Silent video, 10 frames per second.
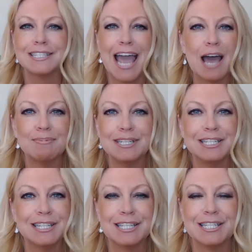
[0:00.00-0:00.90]
tapped
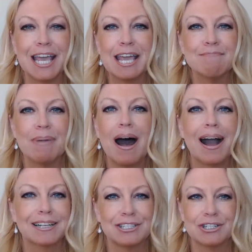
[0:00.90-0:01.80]
into the same box,